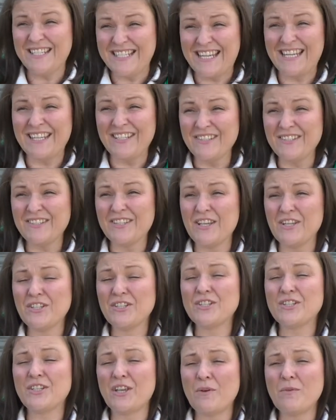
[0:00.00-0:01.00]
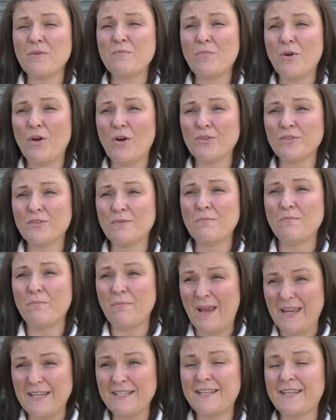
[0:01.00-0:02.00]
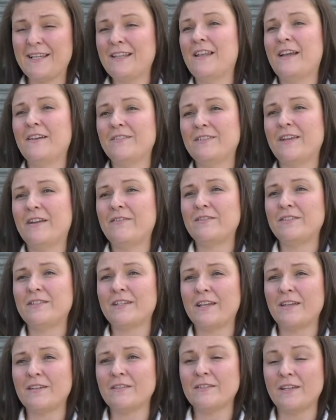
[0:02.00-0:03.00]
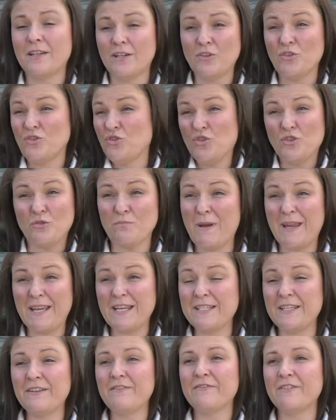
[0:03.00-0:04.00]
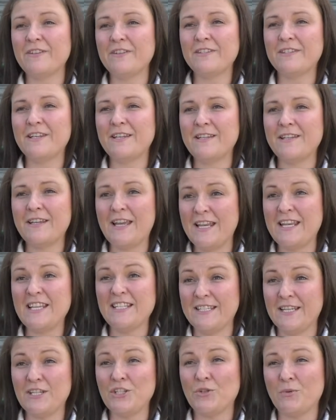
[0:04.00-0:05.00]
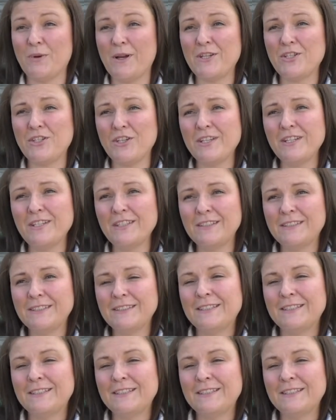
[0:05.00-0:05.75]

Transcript: skills that are so important, basic life-saving skills that could just make a difference in a situation.